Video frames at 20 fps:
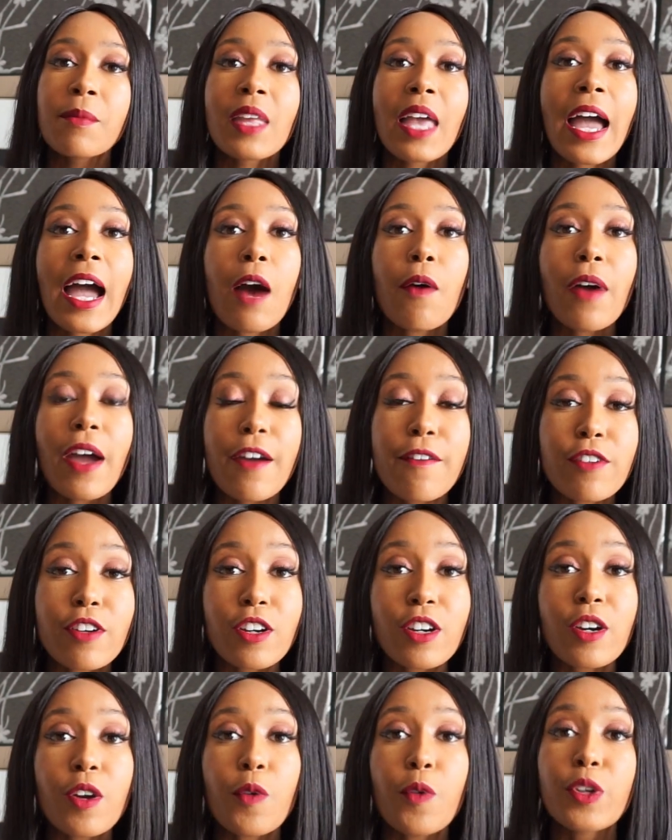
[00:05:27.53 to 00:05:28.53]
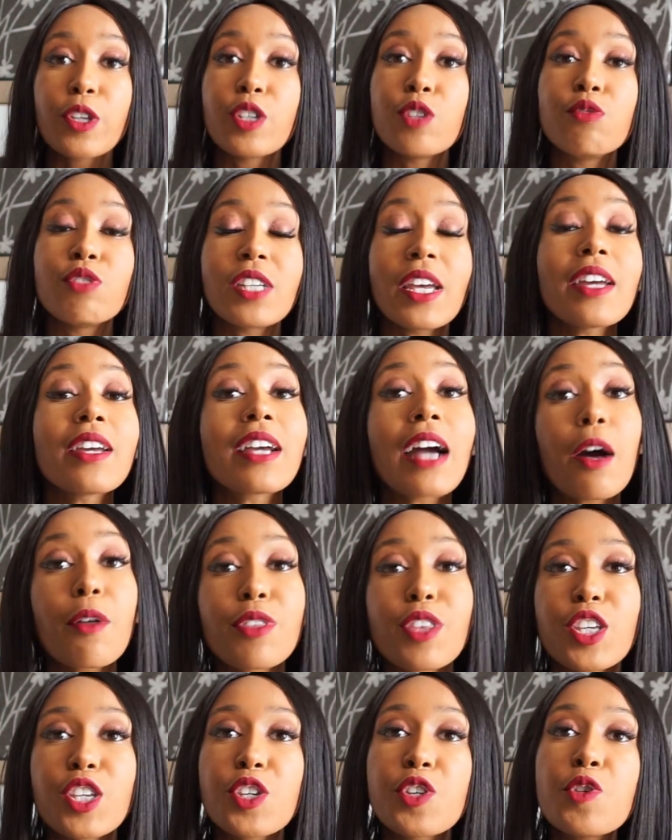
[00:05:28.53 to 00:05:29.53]
However, you take out
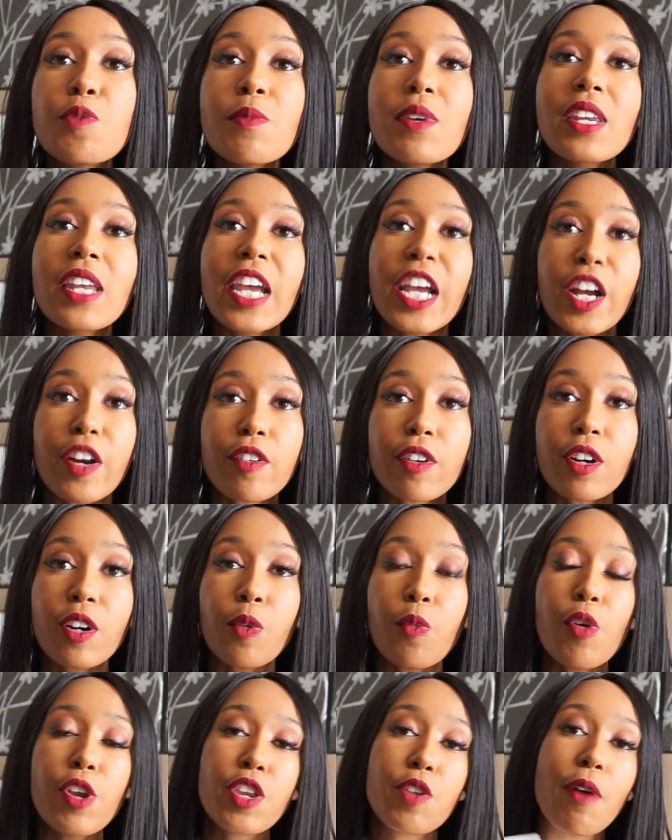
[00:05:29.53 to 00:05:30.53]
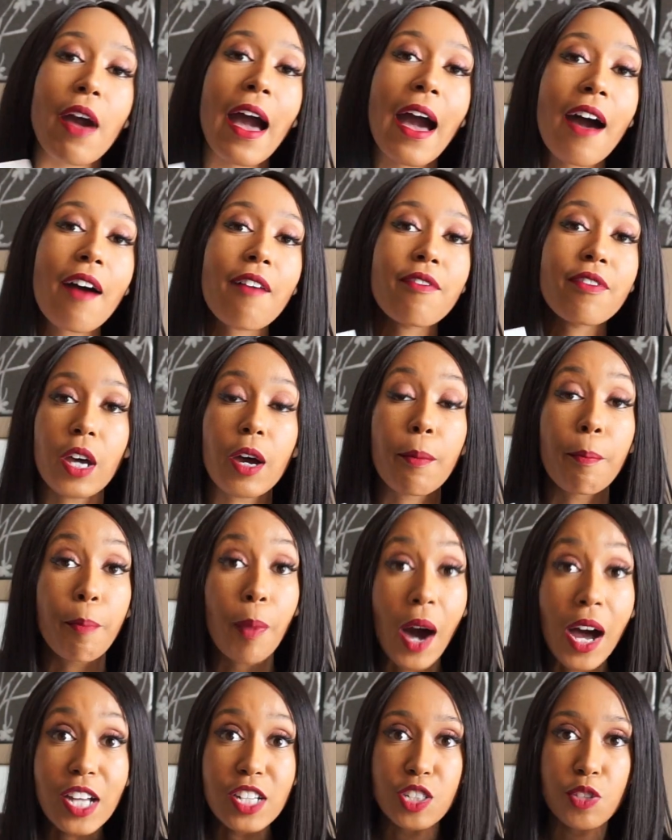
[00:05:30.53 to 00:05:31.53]
the human error when you have a
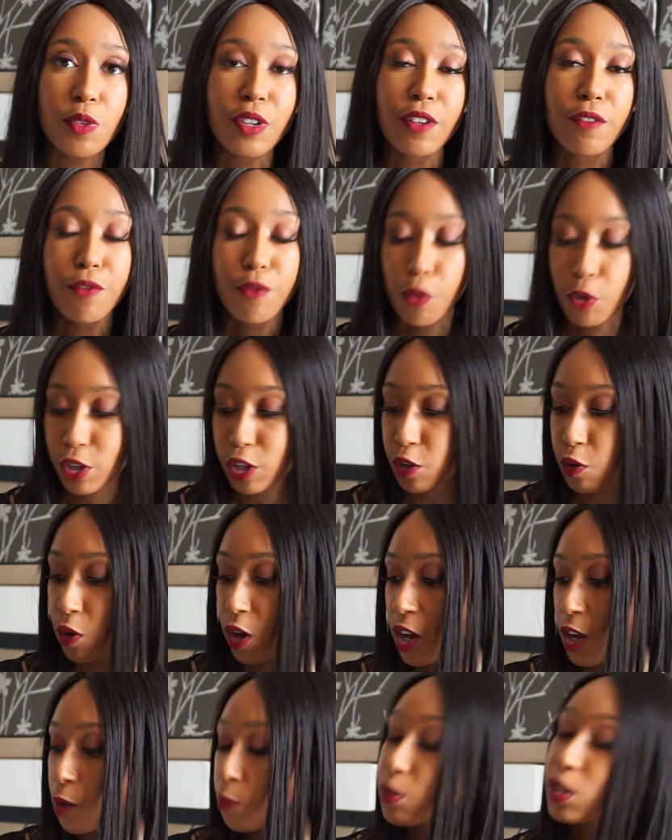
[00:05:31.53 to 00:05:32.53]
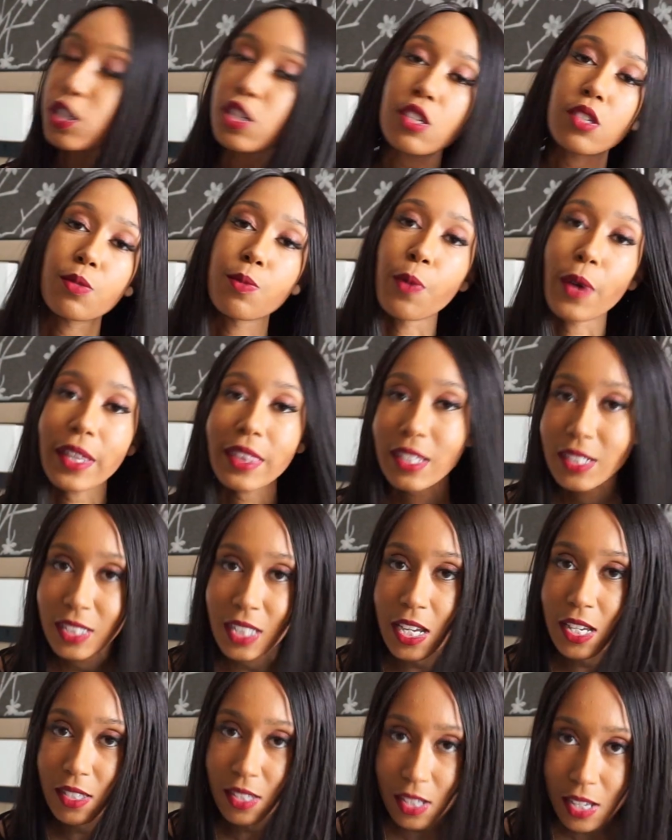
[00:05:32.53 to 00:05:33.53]
bot doing it for you, which is what the
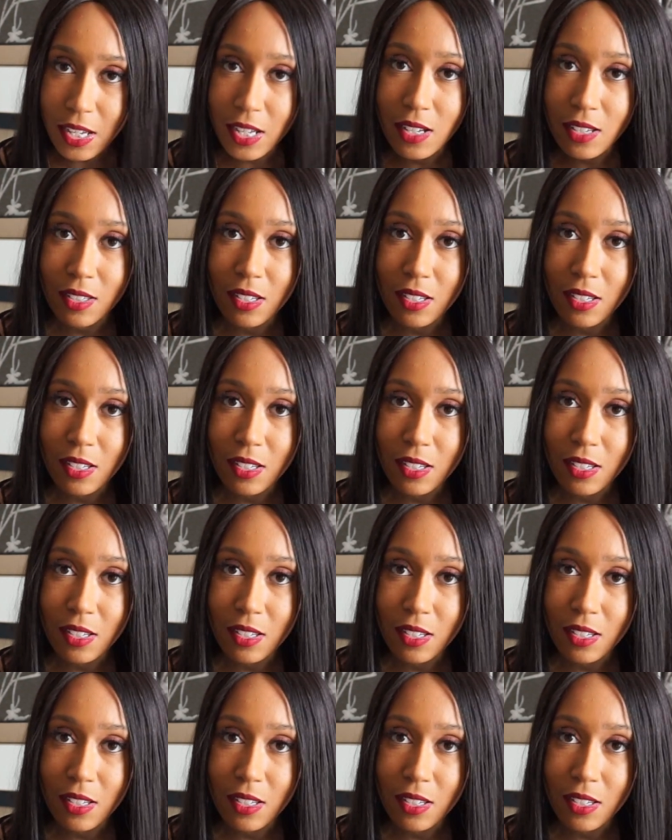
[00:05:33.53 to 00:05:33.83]
Daysy is.